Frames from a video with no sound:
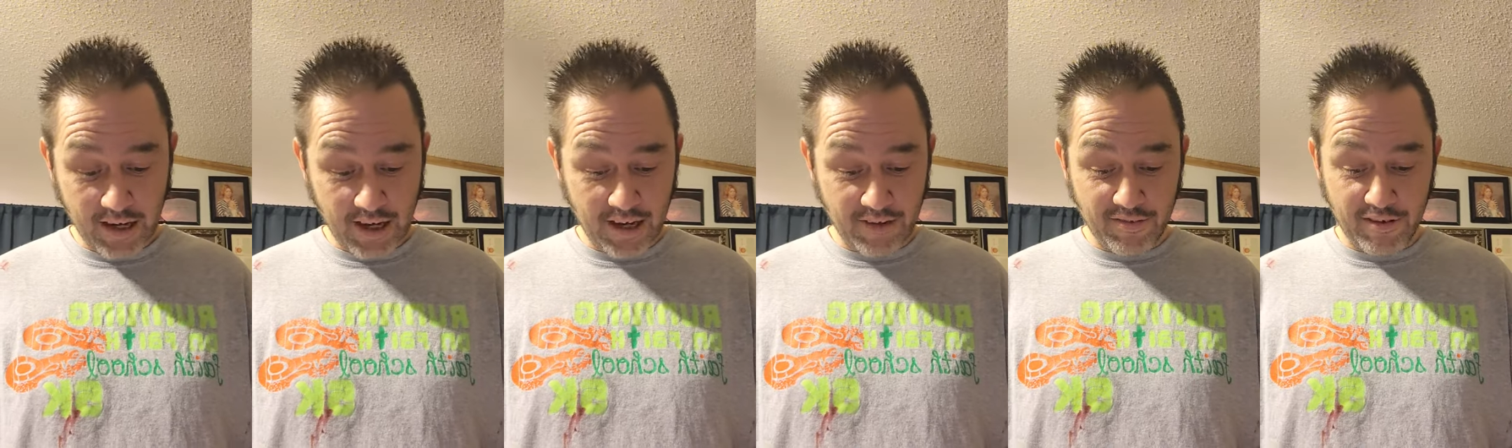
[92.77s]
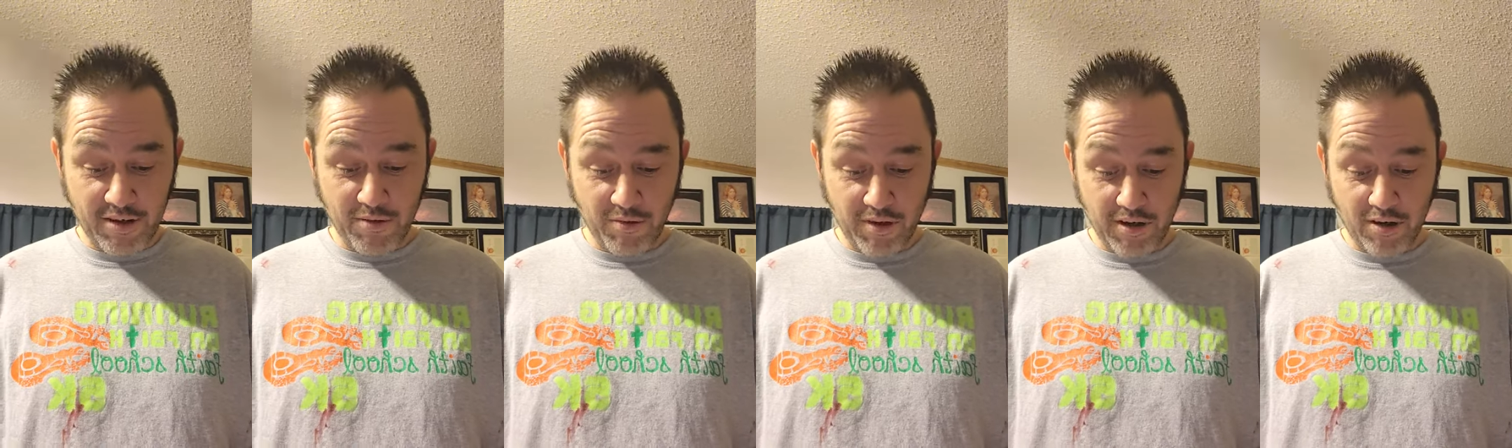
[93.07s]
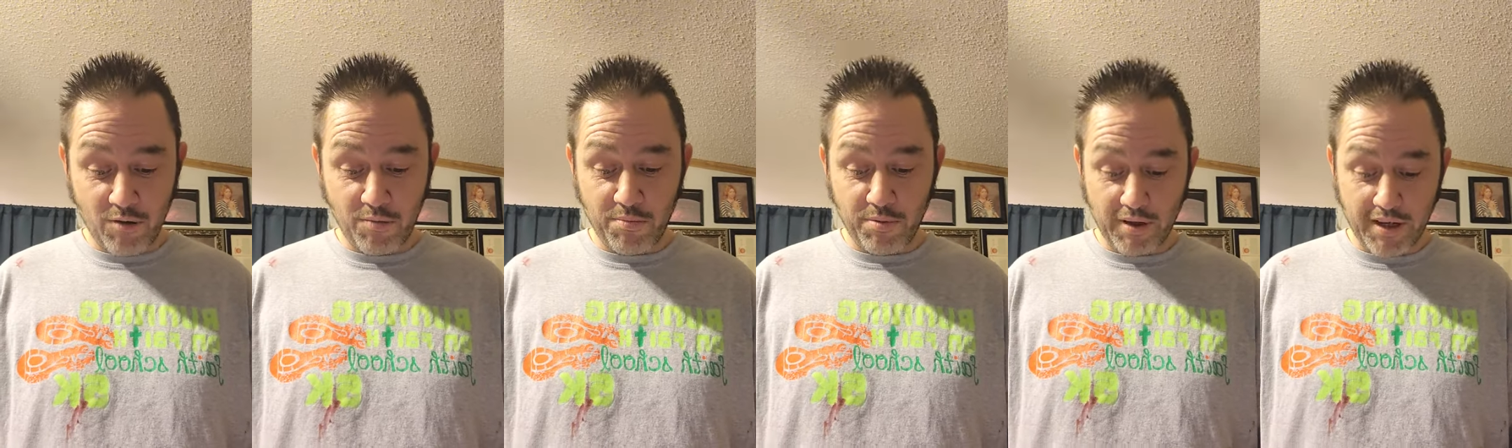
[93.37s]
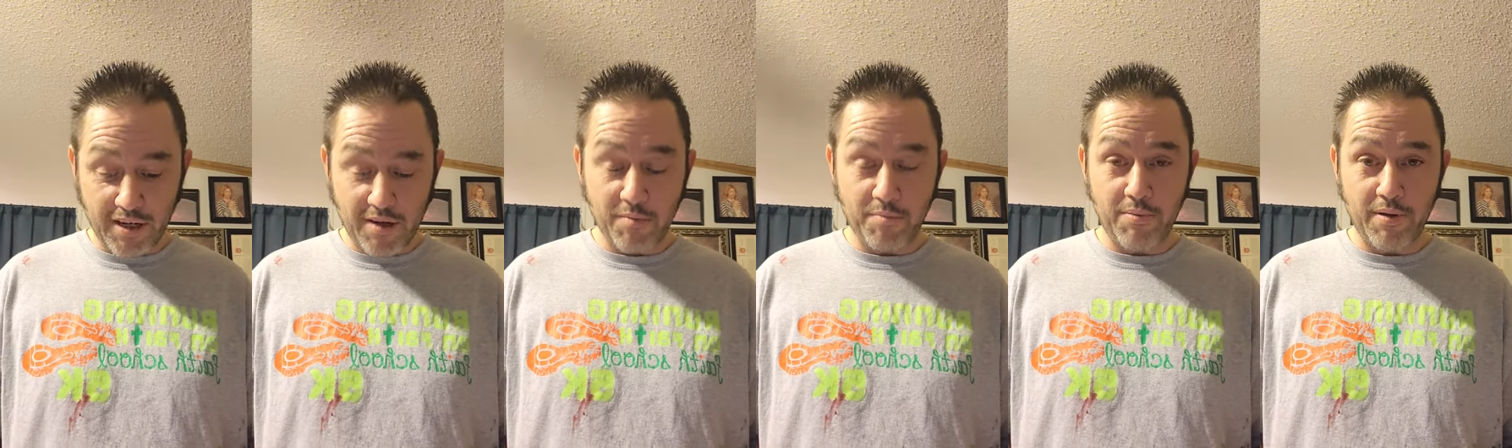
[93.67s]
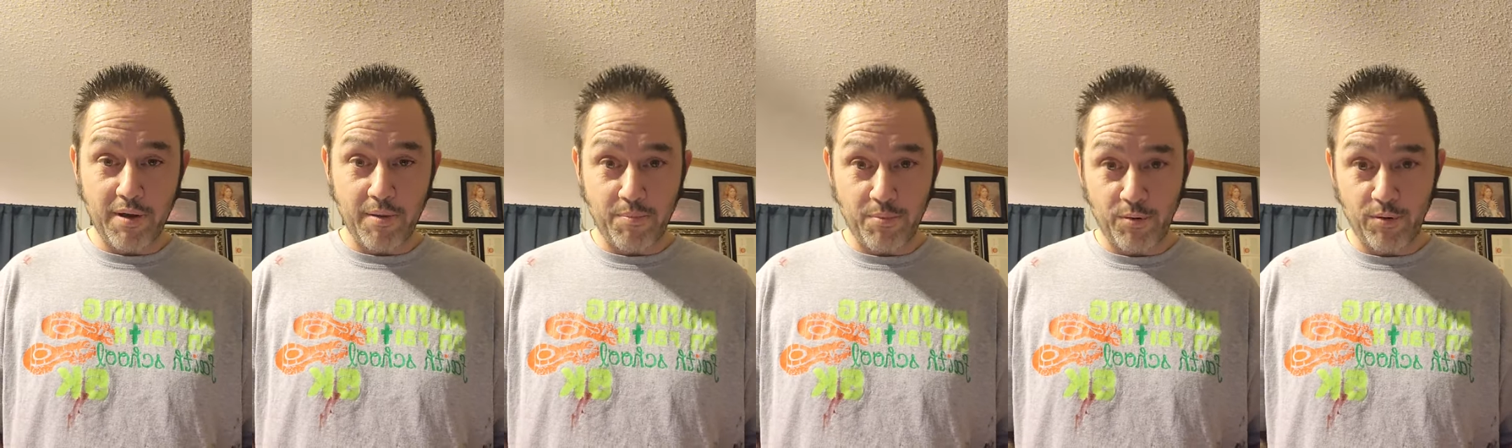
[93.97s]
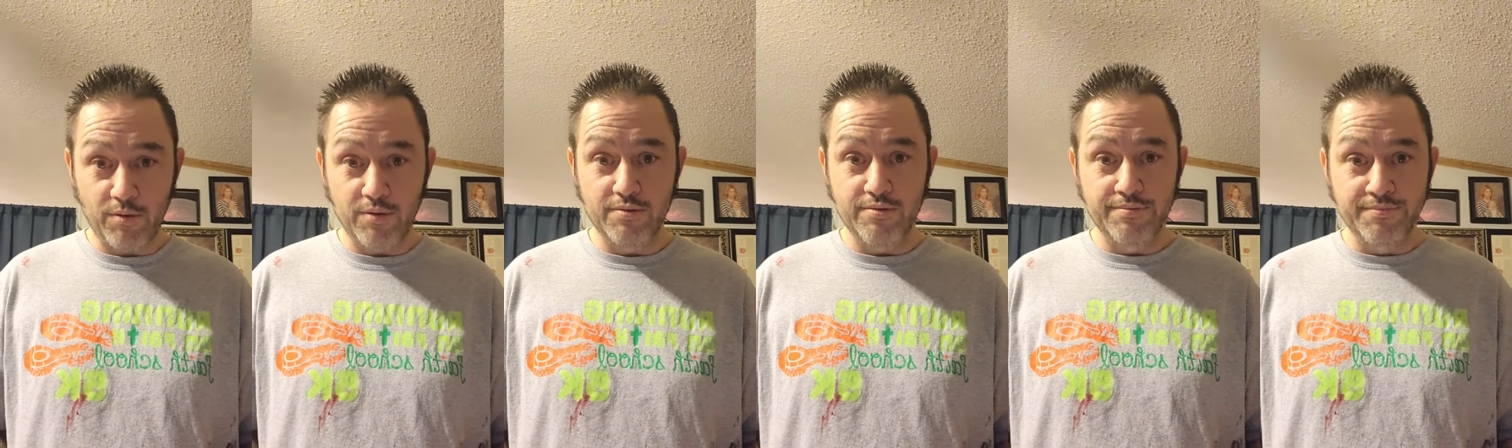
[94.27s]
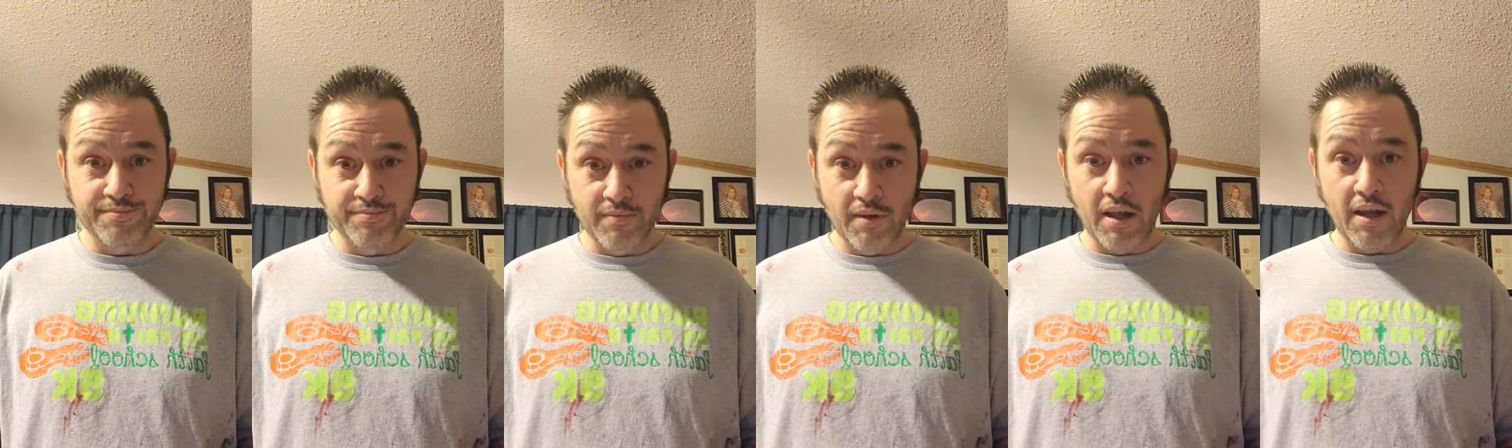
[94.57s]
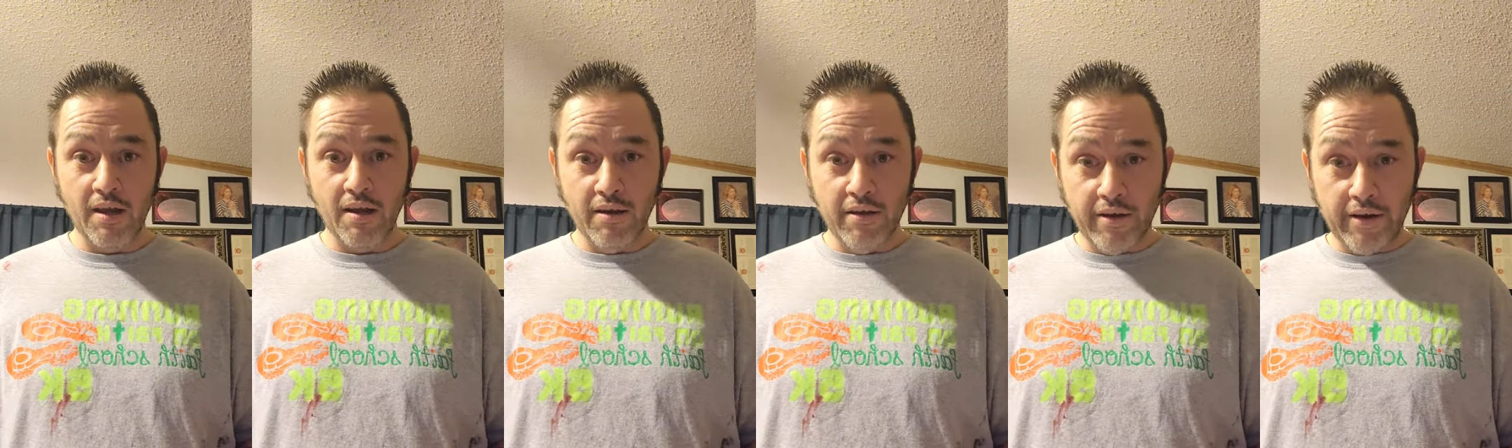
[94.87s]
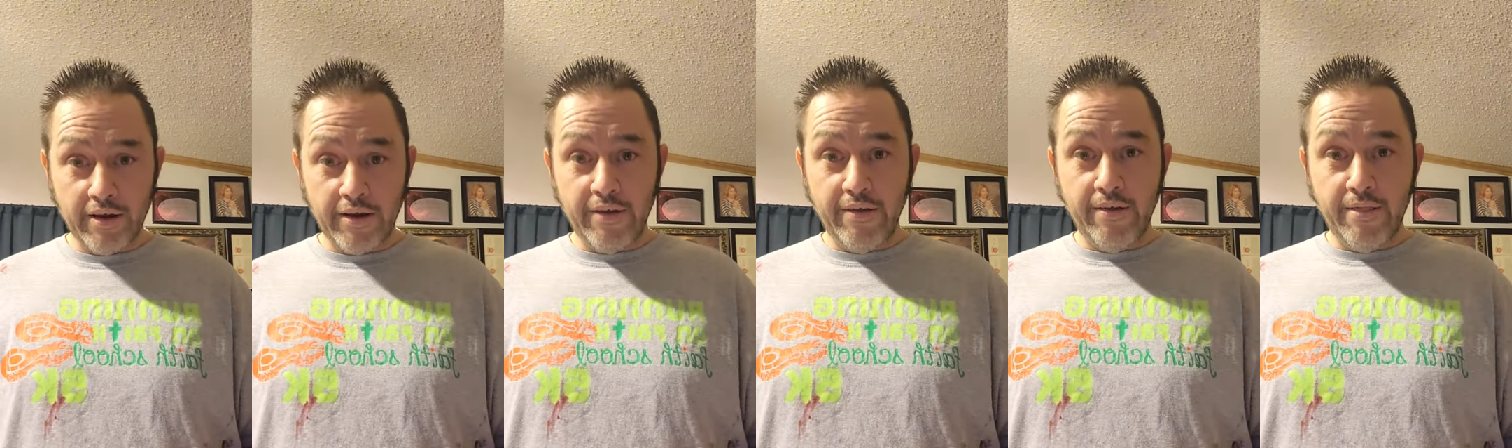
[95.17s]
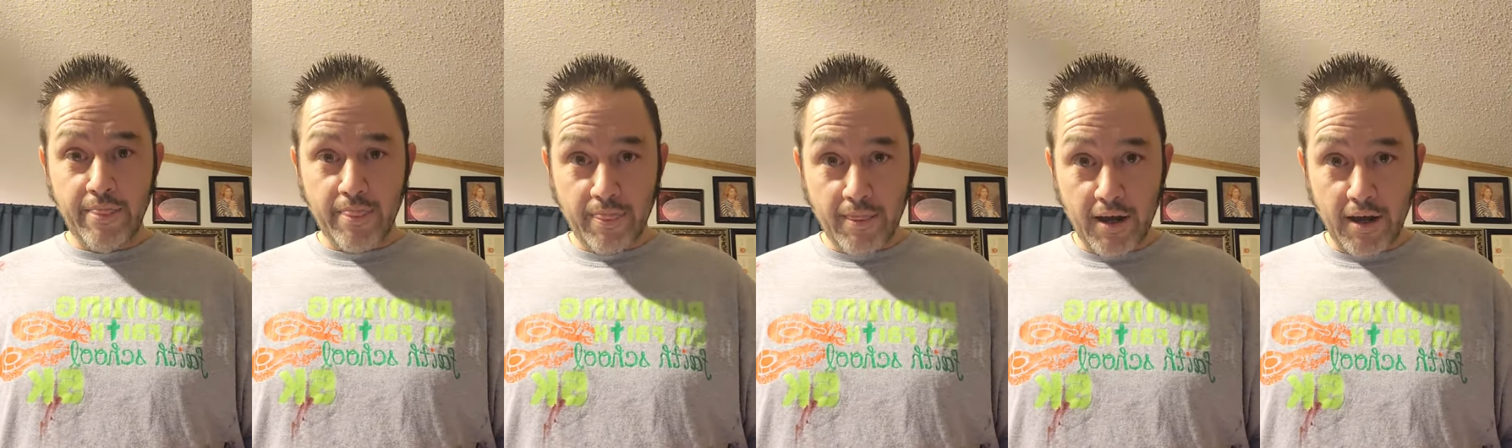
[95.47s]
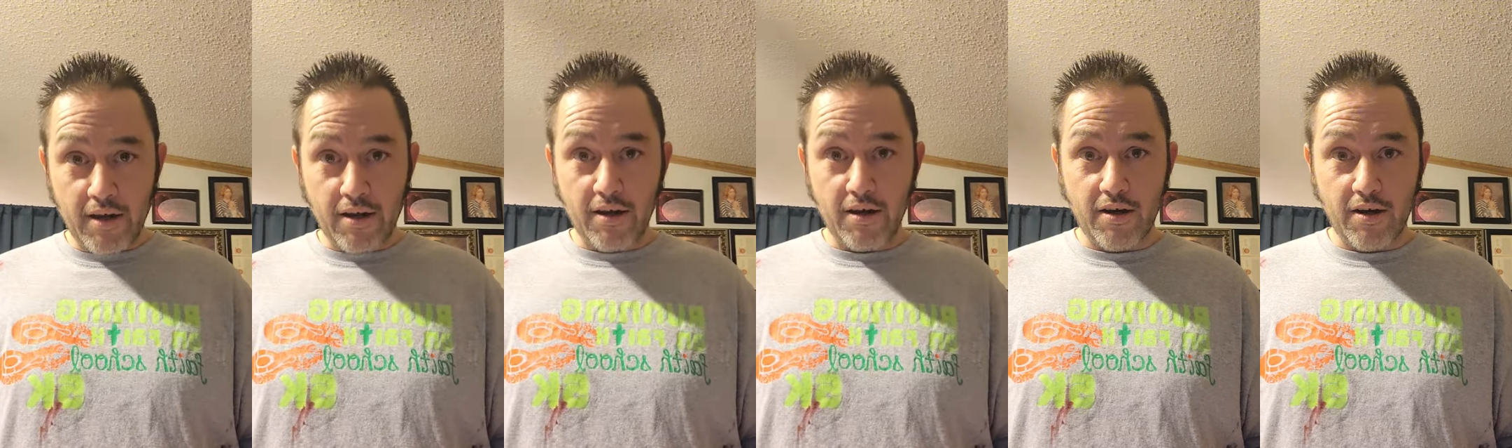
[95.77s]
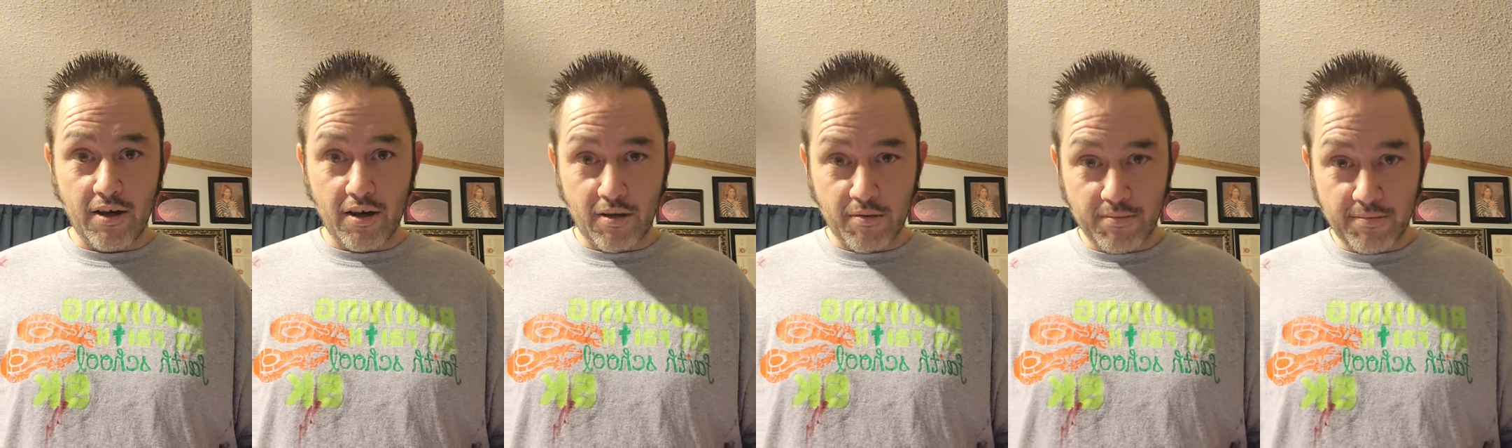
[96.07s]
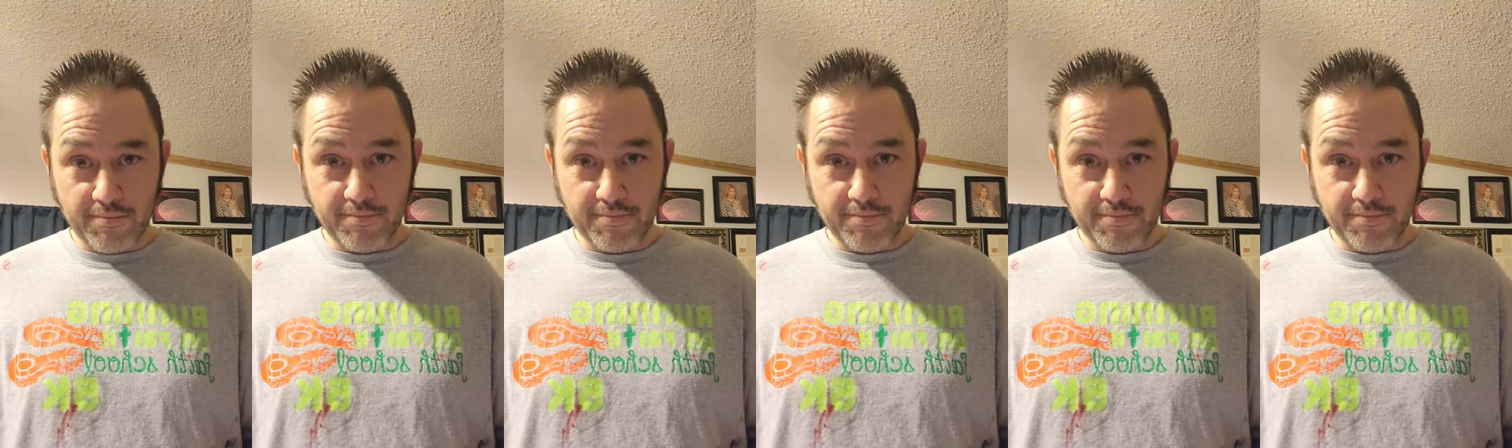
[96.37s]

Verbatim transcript: I think we know plenty of people that could uh,